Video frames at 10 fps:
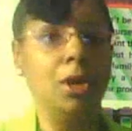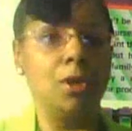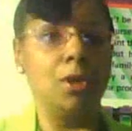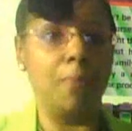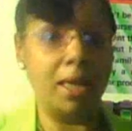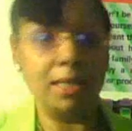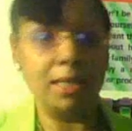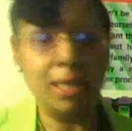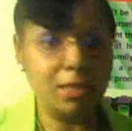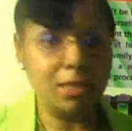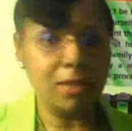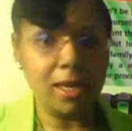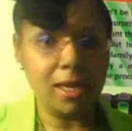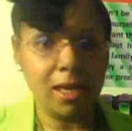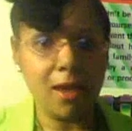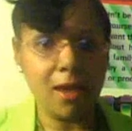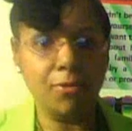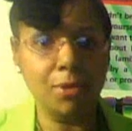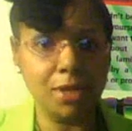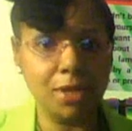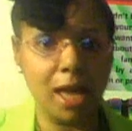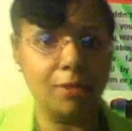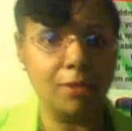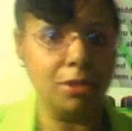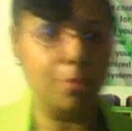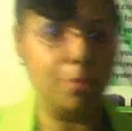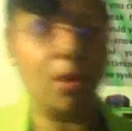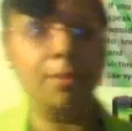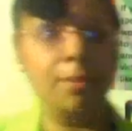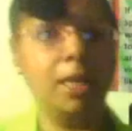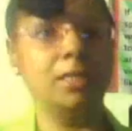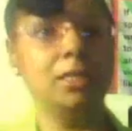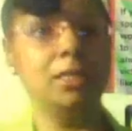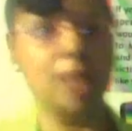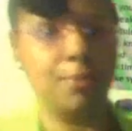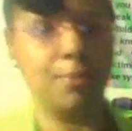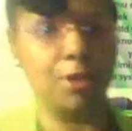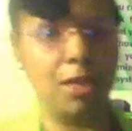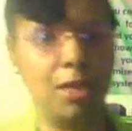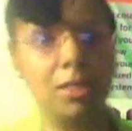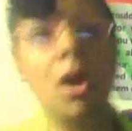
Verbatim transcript: your basic needs are taken care of through a salary, the department heads and the chapter heads,